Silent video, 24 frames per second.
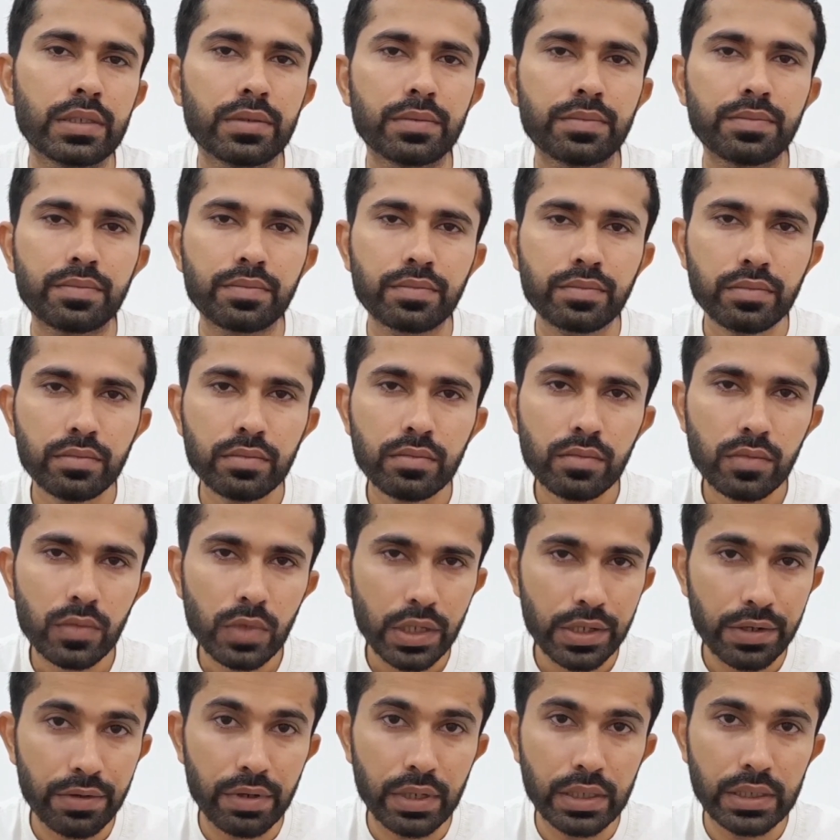
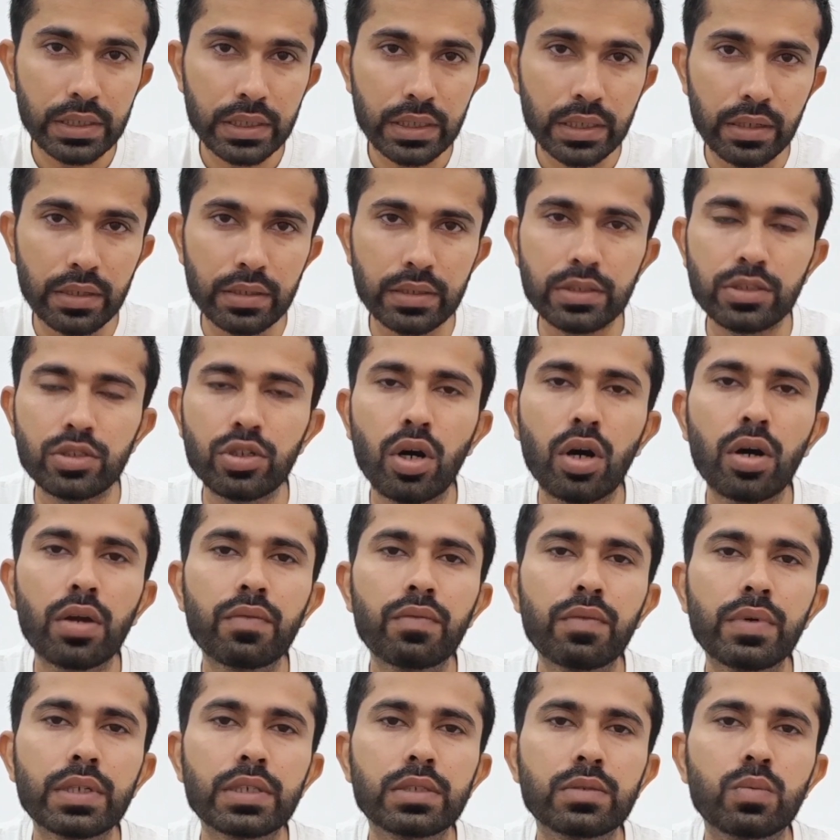Tragically, John
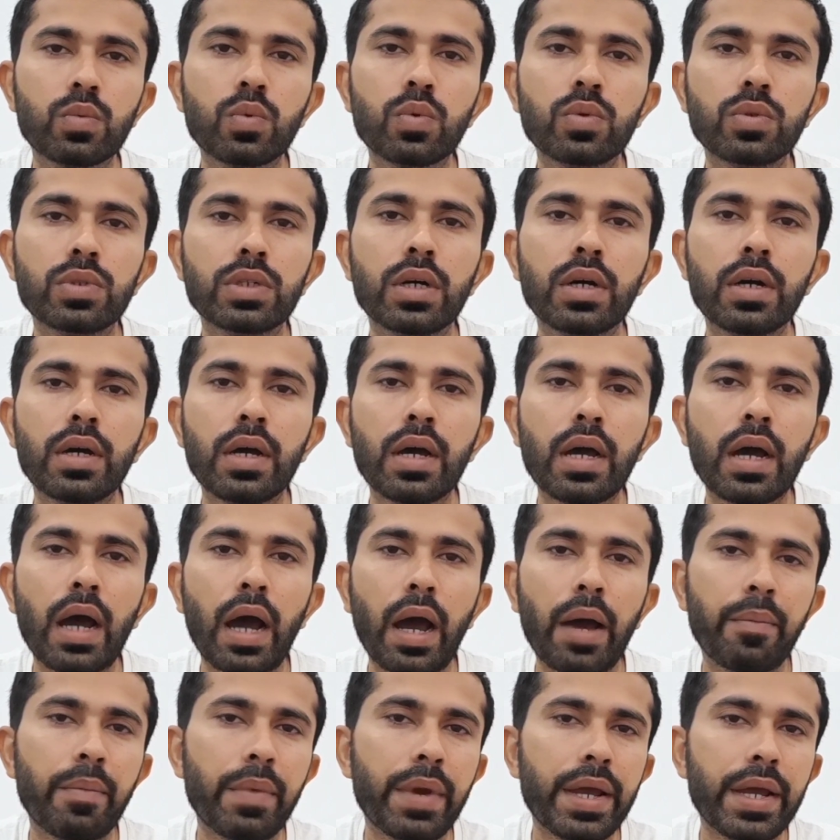Wilkes Booth, a
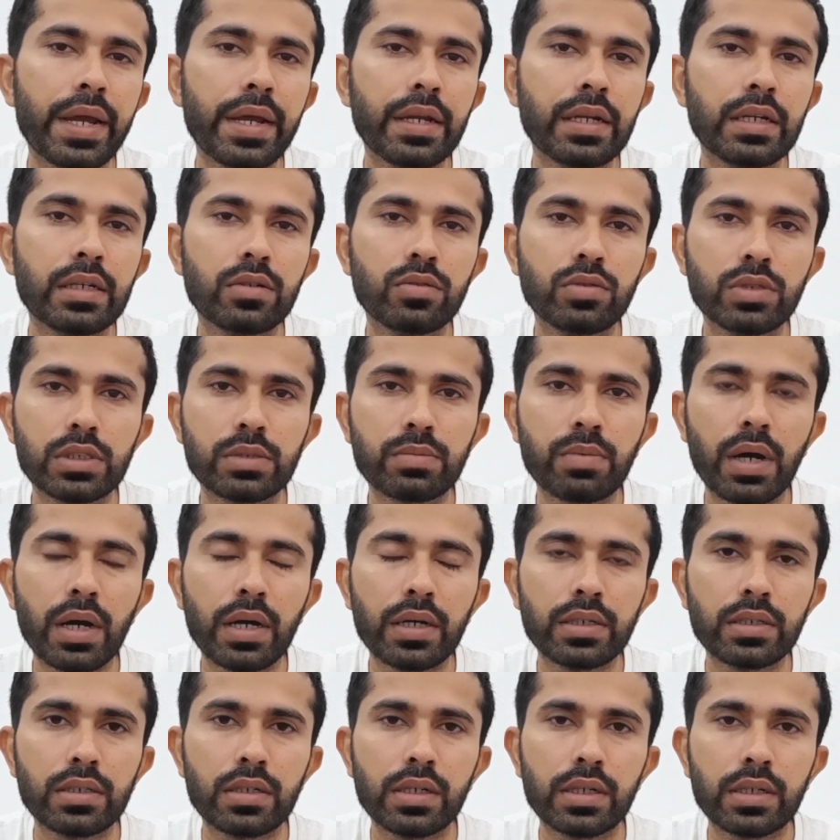man who despised
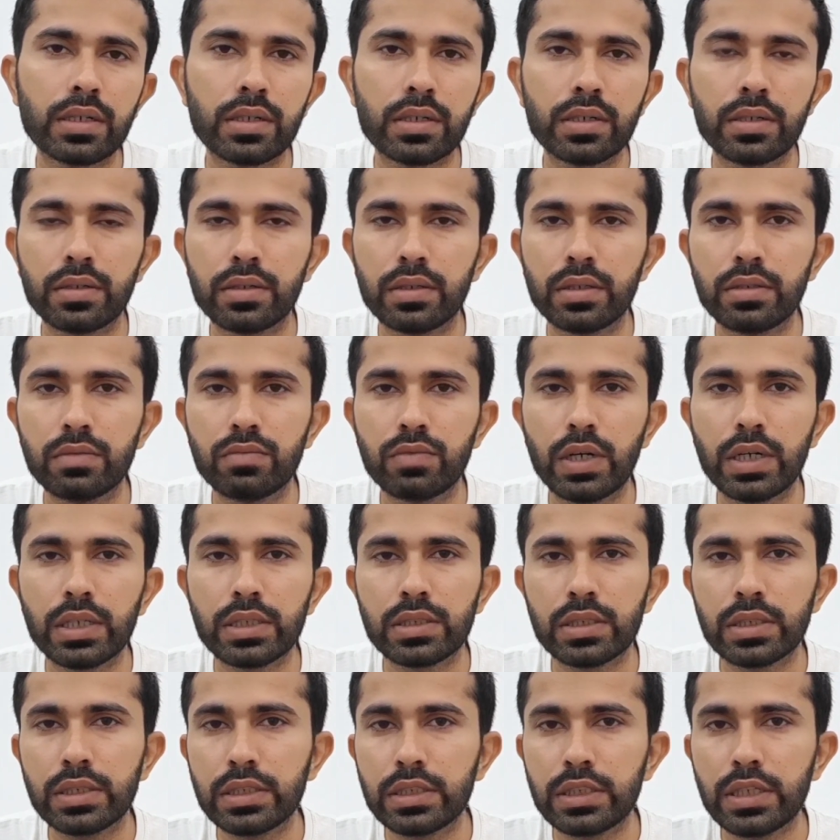Lincoln and was
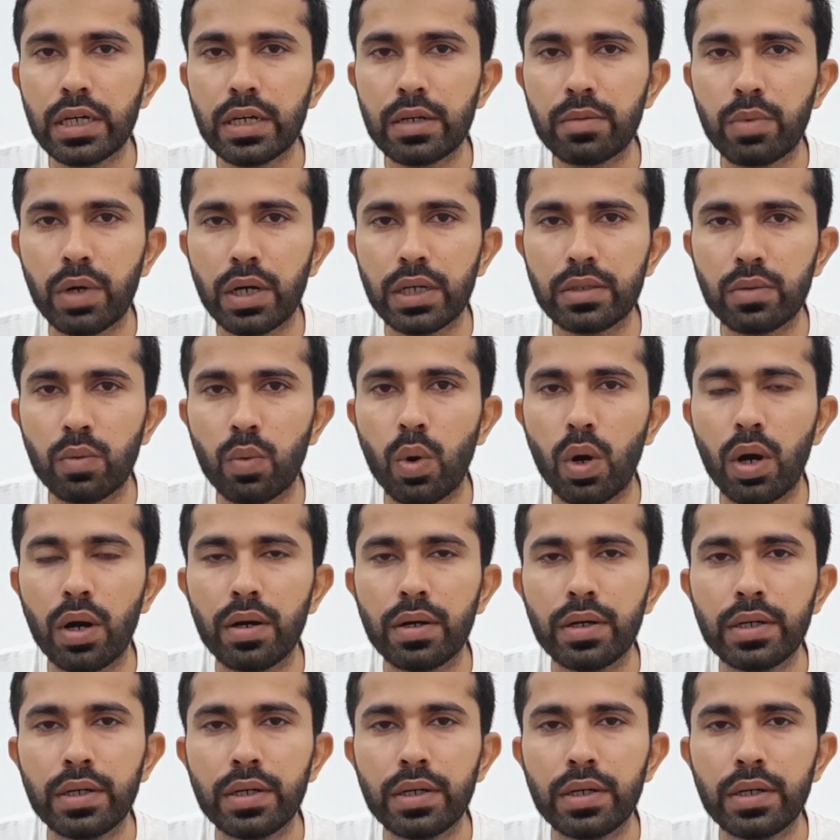enraged by the war,